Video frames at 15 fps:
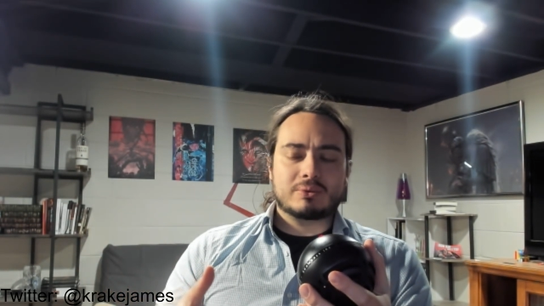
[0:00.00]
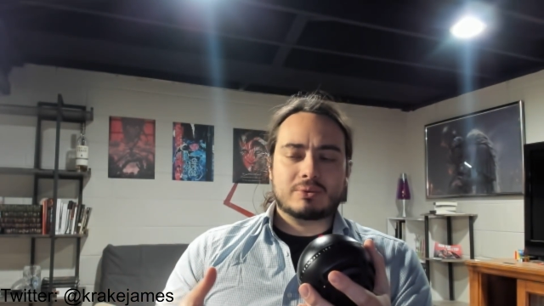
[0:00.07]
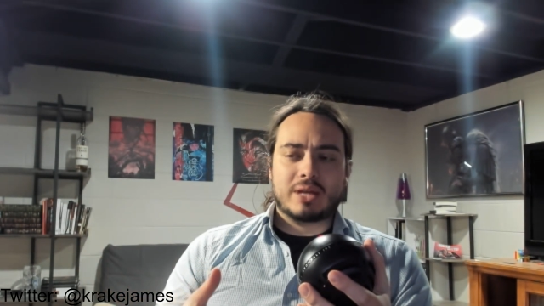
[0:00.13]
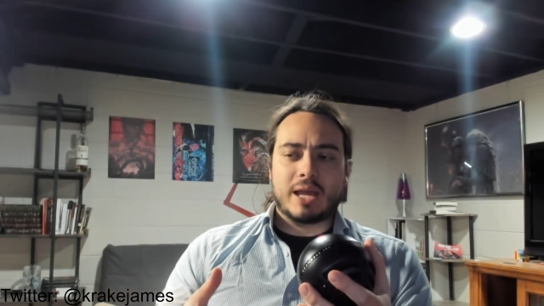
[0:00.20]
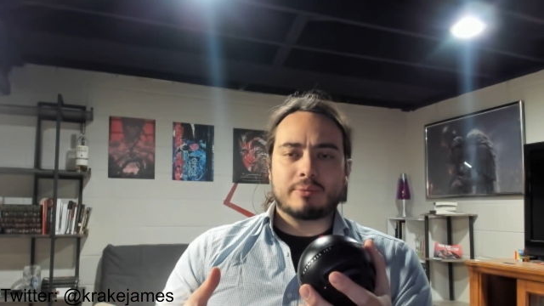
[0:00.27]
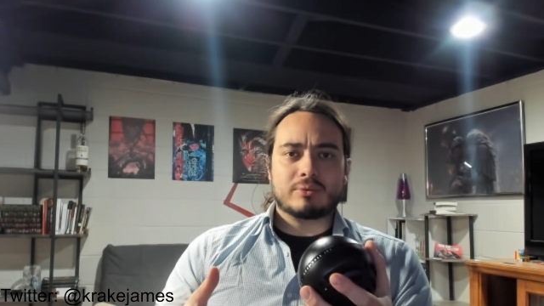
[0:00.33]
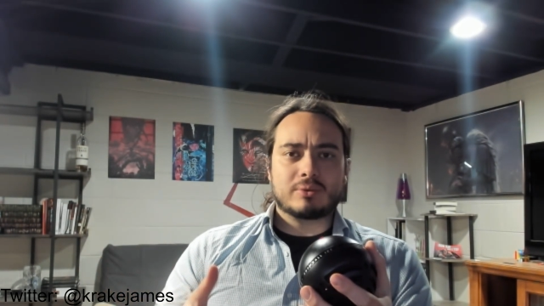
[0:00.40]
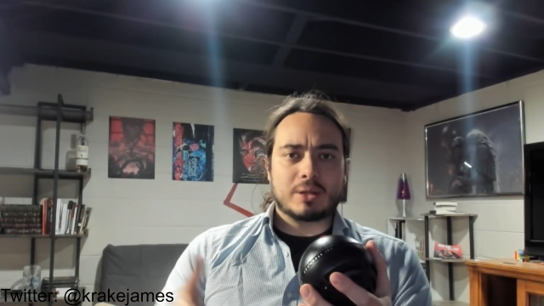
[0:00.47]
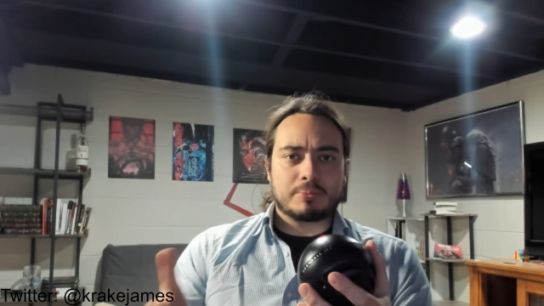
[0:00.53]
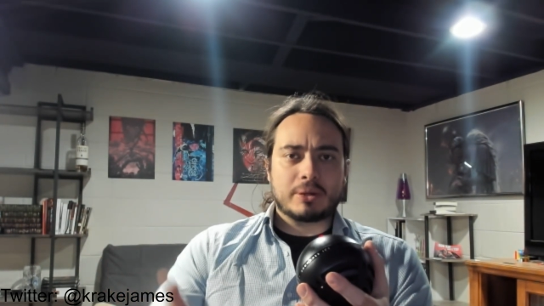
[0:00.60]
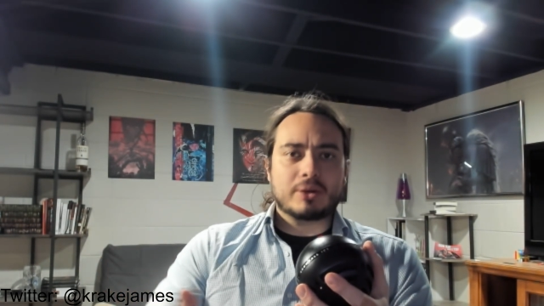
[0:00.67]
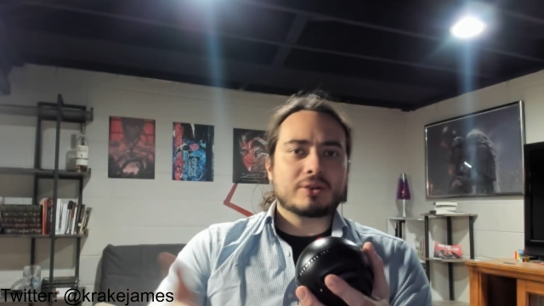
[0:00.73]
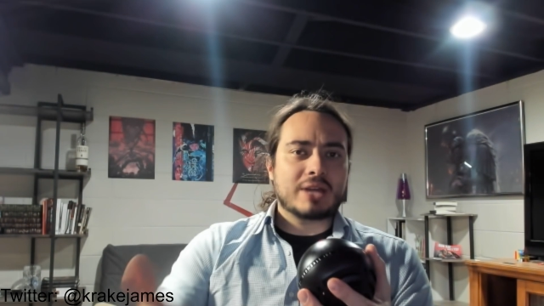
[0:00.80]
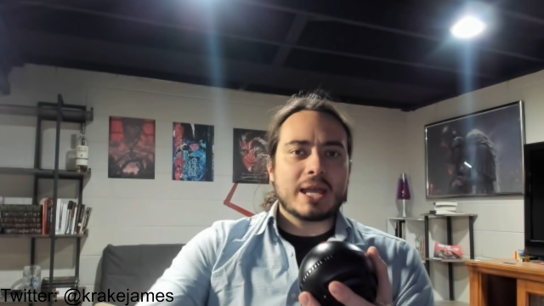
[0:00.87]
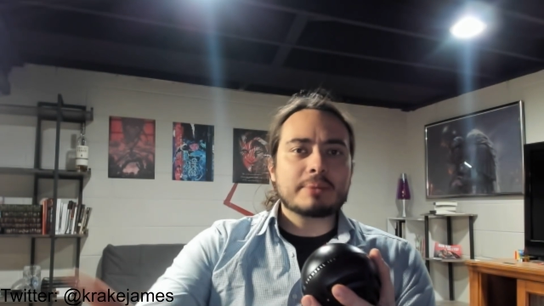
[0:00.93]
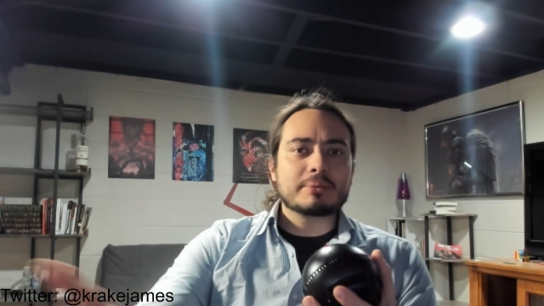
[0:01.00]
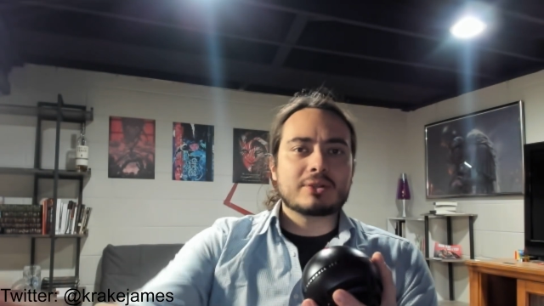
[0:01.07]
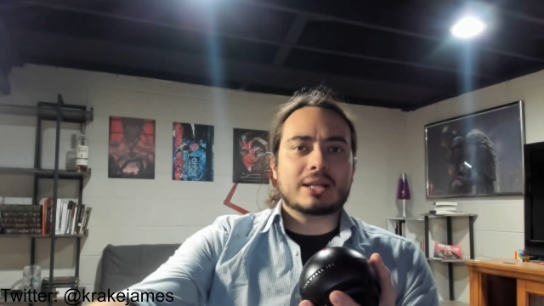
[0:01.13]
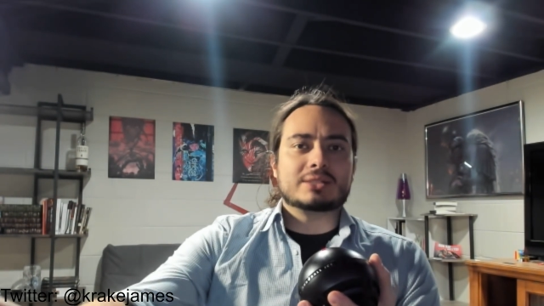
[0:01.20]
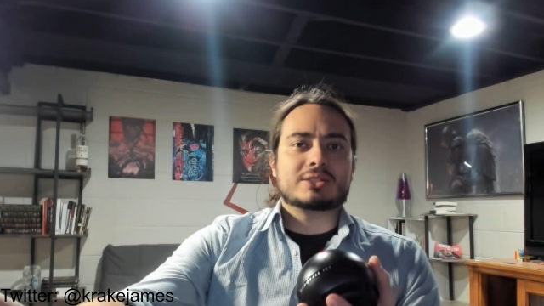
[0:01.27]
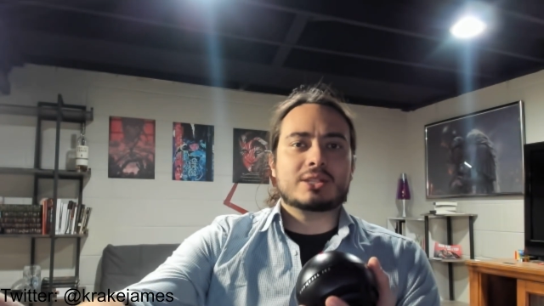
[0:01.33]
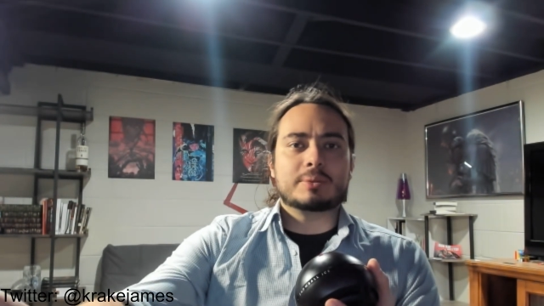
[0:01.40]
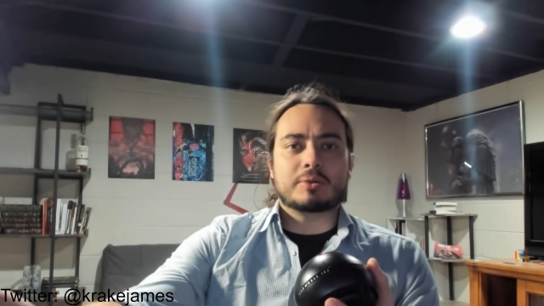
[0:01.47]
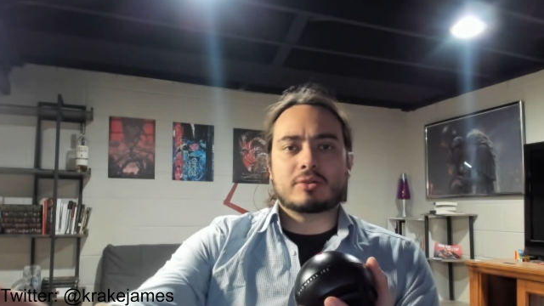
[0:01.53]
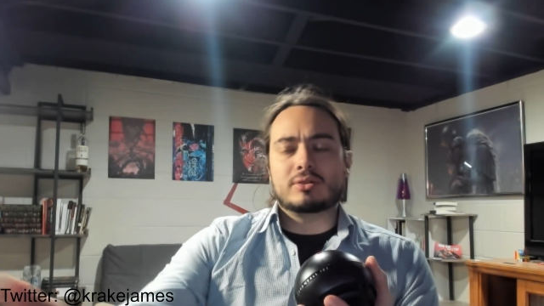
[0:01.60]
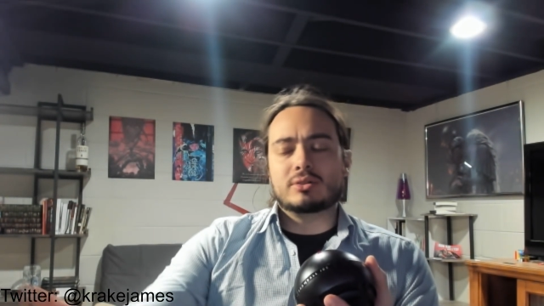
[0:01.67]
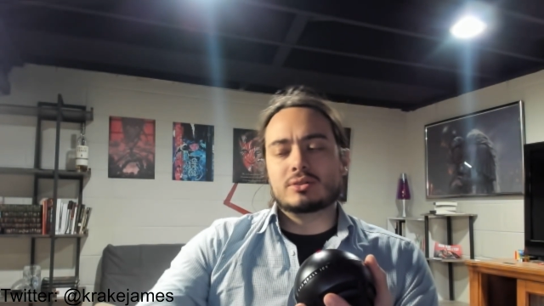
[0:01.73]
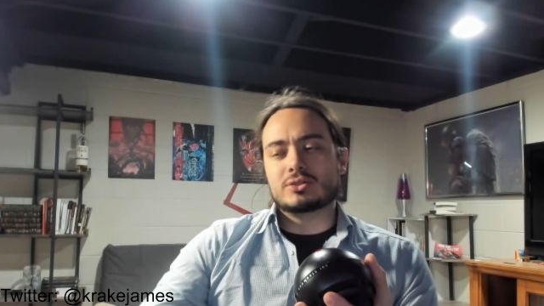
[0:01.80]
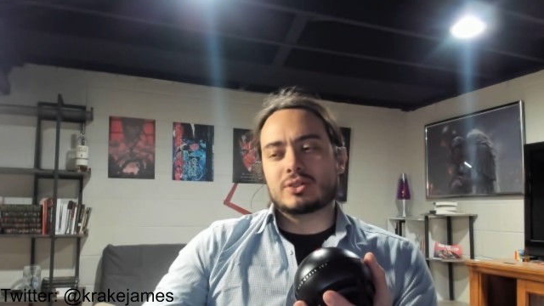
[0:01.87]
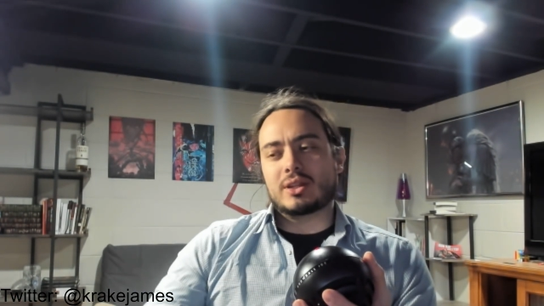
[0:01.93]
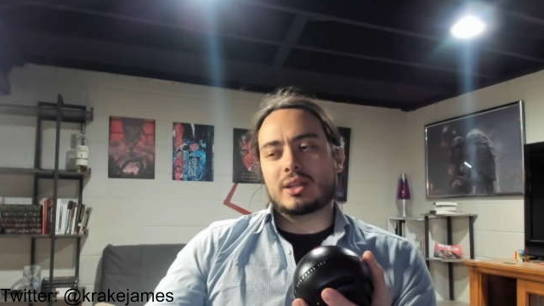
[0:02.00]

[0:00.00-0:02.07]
they probably came to that same conclusion.